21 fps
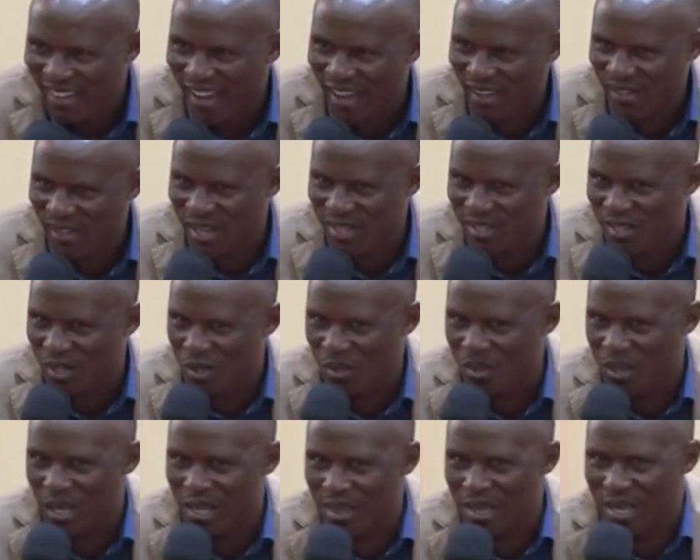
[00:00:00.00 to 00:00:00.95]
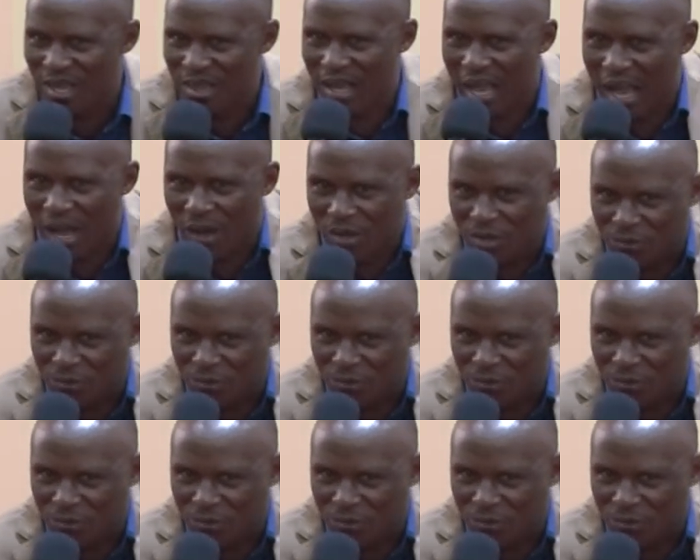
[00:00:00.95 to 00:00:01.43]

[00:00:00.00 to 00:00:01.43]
Are you getting the, the, how